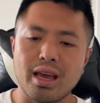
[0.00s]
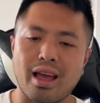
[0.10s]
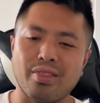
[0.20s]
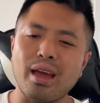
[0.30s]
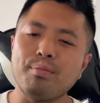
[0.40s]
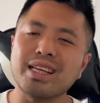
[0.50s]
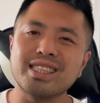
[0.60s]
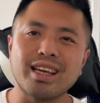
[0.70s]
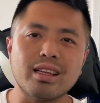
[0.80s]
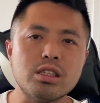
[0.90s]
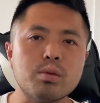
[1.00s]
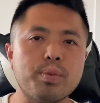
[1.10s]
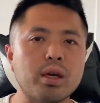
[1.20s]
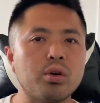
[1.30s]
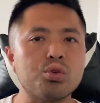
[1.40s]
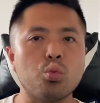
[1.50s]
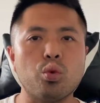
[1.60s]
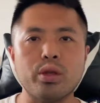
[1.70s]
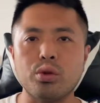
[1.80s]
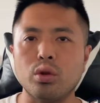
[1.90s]
and that makes sense because
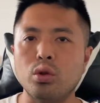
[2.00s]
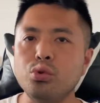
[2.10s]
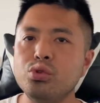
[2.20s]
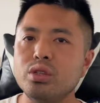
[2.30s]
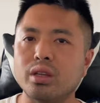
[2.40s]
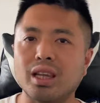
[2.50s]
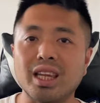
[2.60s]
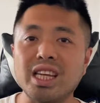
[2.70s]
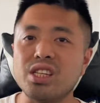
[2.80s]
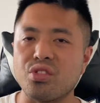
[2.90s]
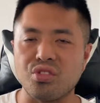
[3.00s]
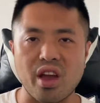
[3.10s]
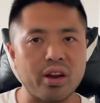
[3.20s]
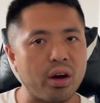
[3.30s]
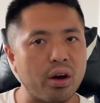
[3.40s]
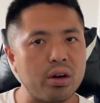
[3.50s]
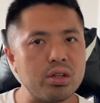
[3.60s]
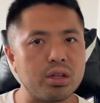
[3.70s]
when you lose the lead that hard,